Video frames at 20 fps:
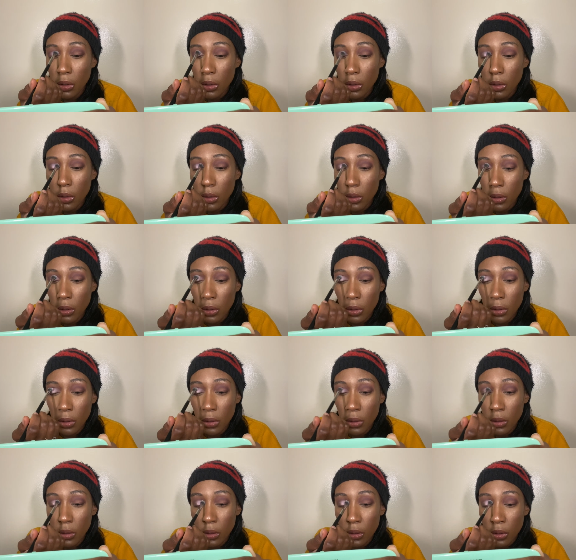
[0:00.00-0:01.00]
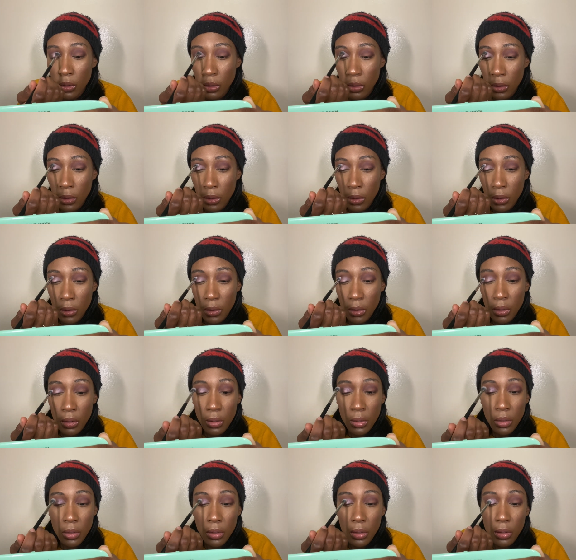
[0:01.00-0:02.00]

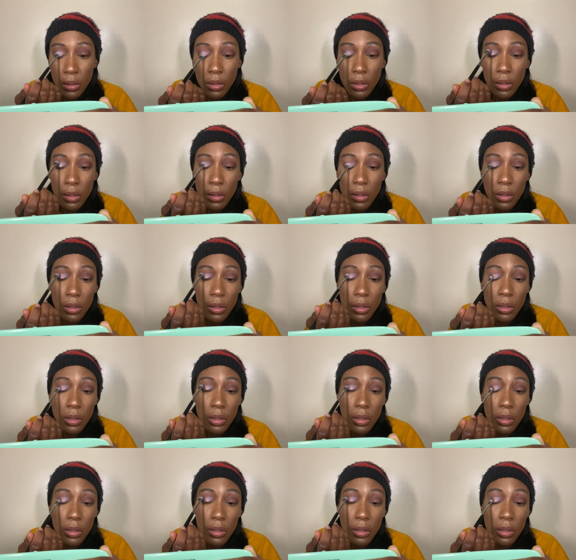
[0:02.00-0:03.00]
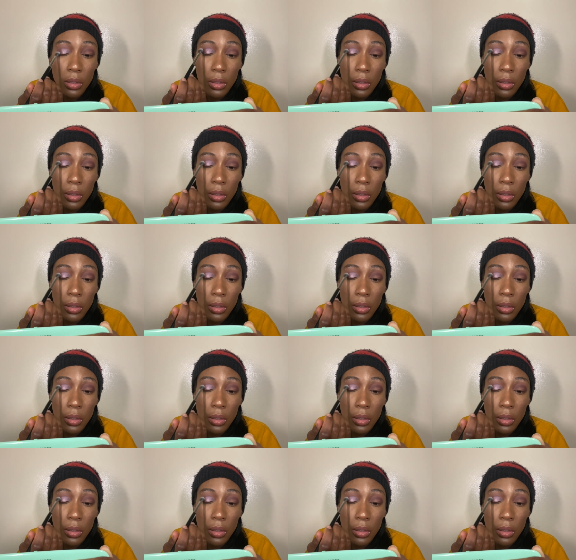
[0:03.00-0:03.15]
Nothing is said.